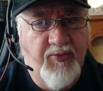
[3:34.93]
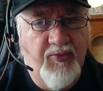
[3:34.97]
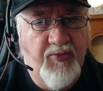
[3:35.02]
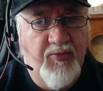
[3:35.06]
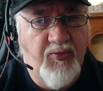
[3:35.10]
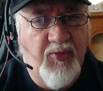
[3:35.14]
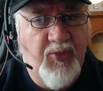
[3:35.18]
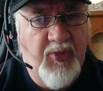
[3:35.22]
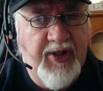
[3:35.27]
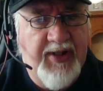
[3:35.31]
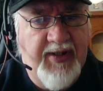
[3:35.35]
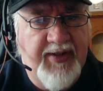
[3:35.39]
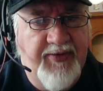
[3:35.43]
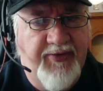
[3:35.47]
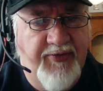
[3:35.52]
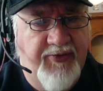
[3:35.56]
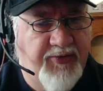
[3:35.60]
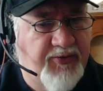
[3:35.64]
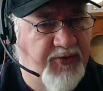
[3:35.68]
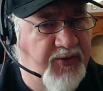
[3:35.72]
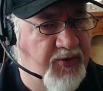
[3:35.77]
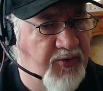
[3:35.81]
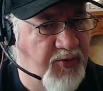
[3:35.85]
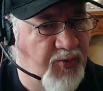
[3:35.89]
with
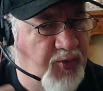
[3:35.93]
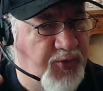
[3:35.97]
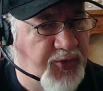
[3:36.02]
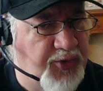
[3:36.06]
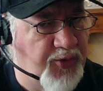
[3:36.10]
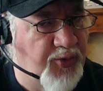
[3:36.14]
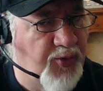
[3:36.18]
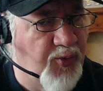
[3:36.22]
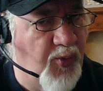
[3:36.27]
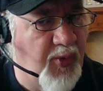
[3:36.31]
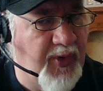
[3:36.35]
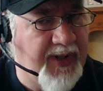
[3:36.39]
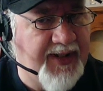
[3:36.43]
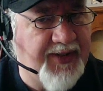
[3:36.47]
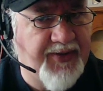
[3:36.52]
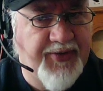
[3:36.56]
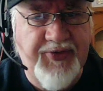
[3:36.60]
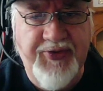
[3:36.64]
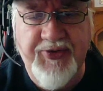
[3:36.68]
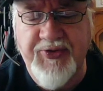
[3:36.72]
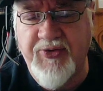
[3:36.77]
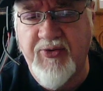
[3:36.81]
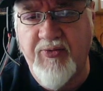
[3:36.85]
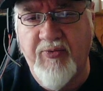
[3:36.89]
your
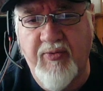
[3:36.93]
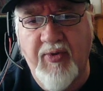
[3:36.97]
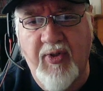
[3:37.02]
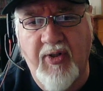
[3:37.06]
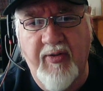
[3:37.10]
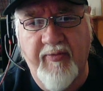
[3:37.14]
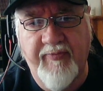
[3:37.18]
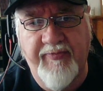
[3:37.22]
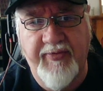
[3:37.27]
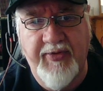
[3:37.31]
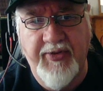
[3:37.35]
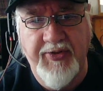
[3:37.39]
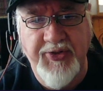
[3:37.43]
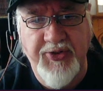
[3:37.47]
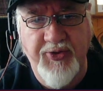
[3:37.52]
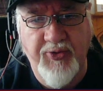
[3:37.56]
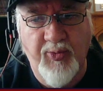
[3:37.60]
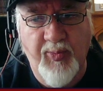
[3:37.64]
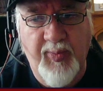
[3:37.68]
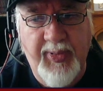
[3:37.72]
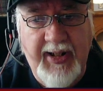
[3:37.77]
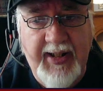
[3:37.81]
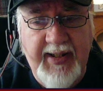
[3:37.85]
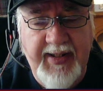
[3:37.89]
wits rather than your
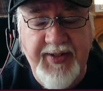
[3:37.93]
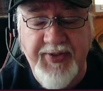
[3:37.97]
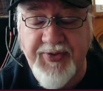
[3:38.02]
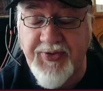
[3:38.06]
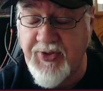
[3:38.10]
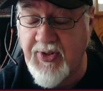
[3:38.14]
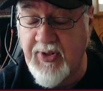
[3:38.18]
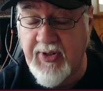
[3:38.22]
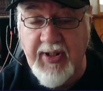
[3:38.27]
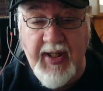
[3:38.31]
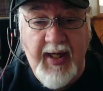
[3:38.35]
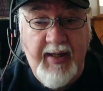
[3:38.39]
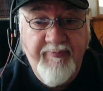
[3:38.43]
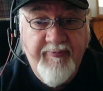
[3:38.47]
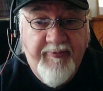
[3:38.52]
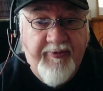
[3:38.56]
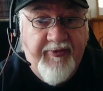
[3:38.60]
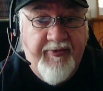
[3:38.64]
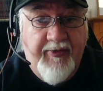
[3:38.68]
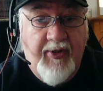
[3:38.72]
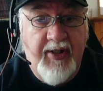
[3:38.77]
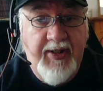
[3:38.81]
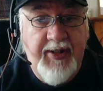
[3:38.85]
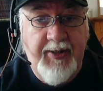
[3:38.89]
blades. You can
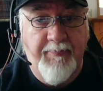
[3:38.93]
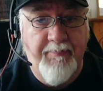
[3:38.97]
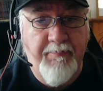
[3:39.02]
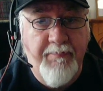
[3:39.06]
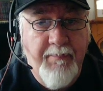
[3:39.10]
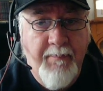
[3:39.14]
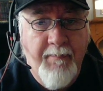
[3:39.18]
fight.